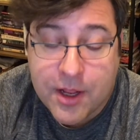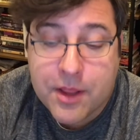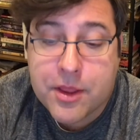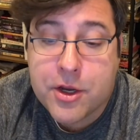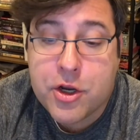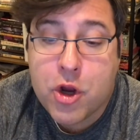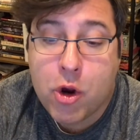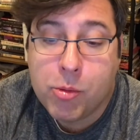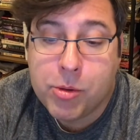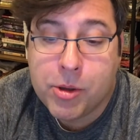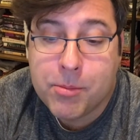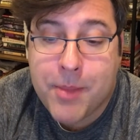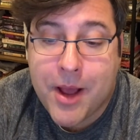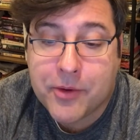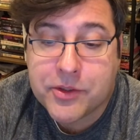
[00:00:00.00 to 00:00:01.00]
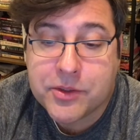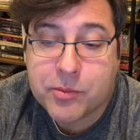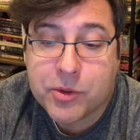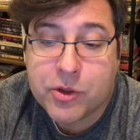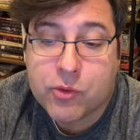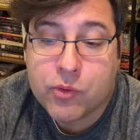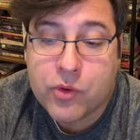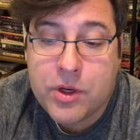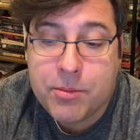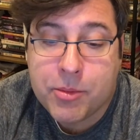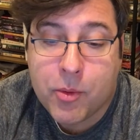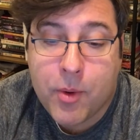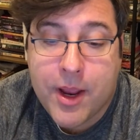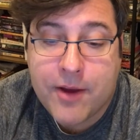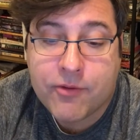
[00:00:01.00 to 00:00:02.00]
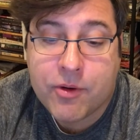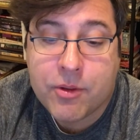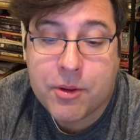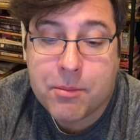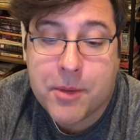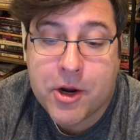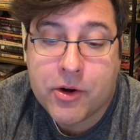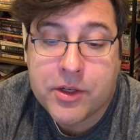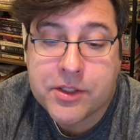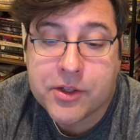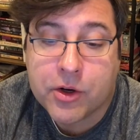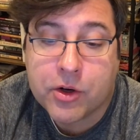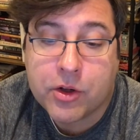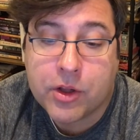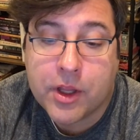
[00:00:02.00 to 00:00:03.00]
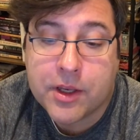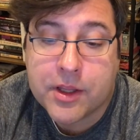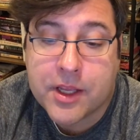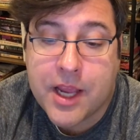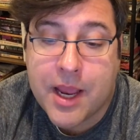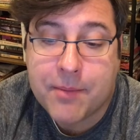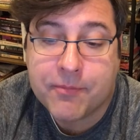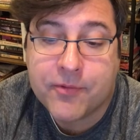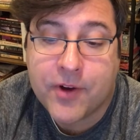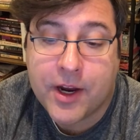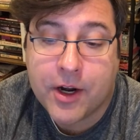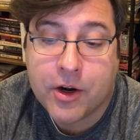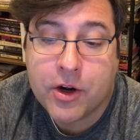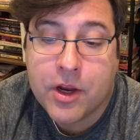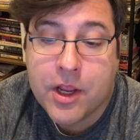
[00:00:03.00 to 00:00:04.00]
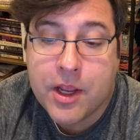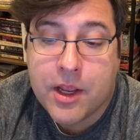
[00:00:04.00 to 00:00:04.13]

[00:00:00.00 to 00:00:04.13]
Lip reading: The noble mouse would creep away from the merry circle at the campfire